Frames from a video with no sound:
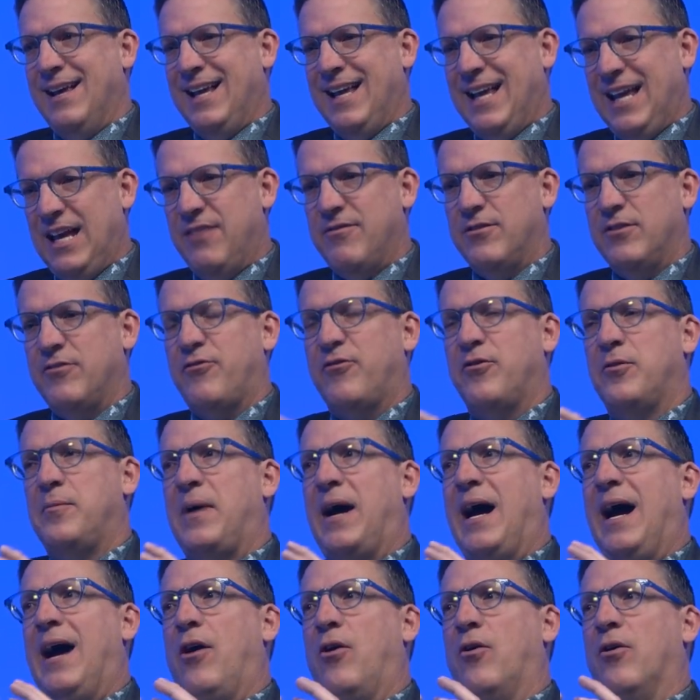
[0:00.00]
even from
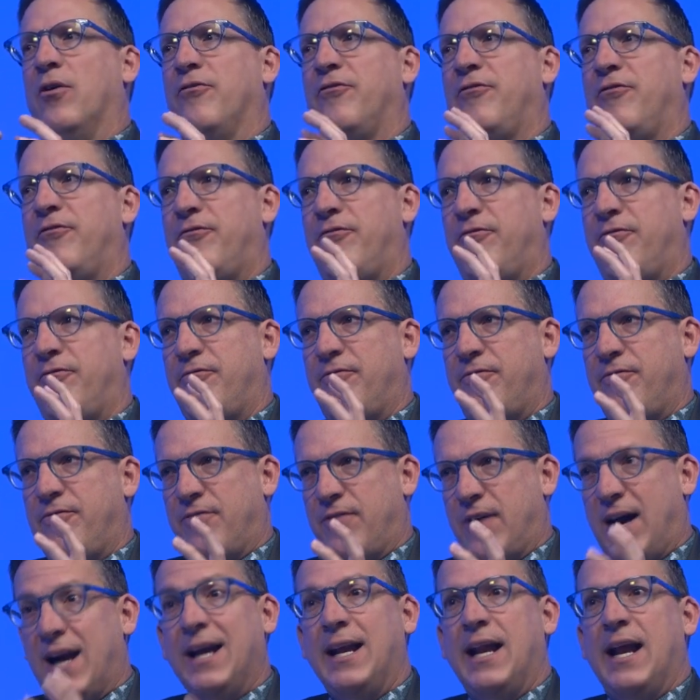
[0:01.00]
our
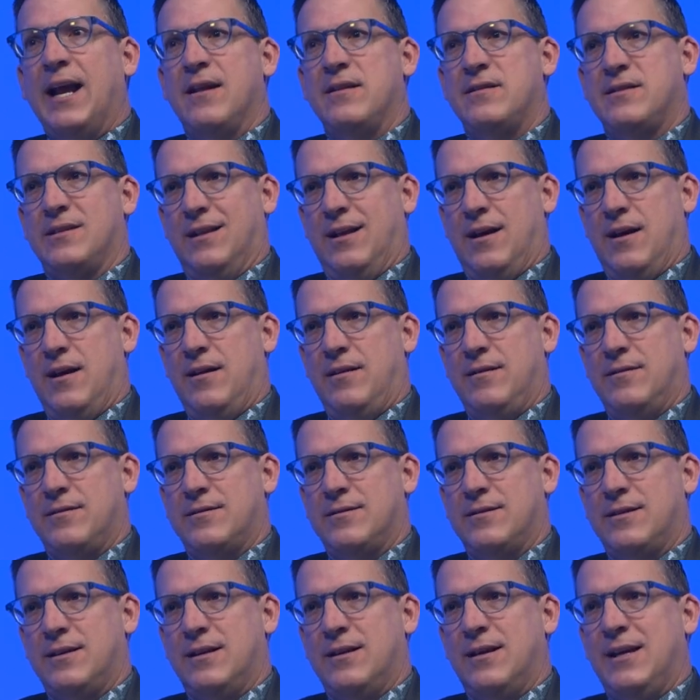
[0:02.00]
finance
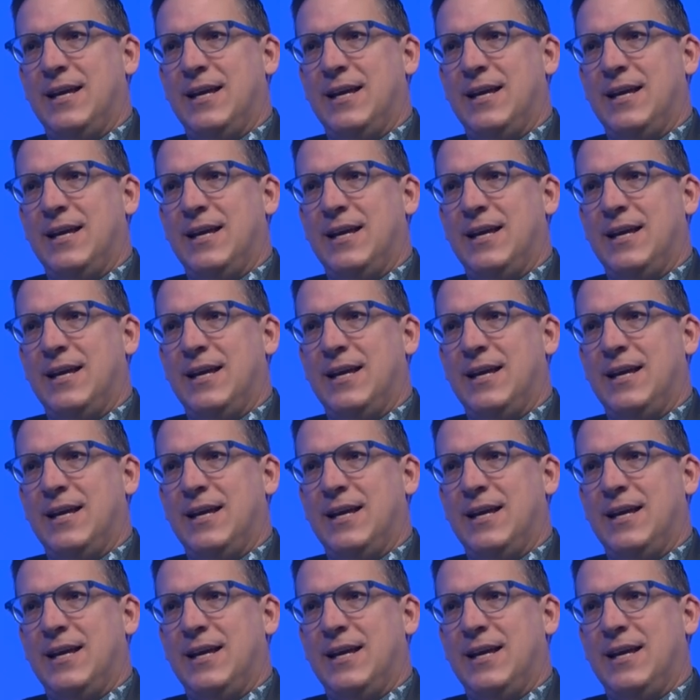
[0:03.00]
lens,